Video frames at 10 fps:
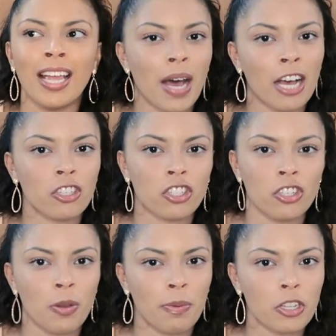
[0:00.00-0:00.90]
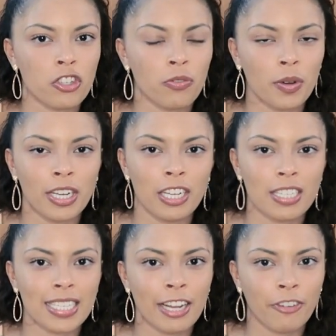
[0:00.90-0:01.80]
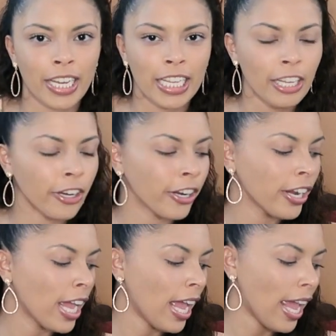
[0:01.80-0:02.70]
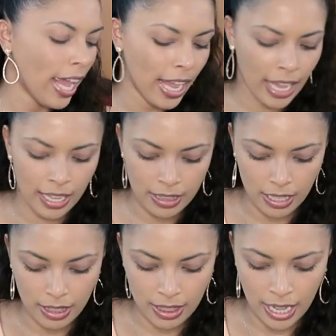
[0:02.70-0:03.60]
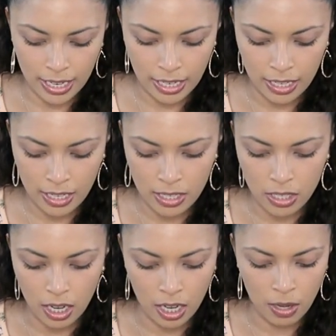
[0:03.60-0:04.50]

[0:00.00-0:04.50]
but I'll show you a picture of what it looks like right here. And that is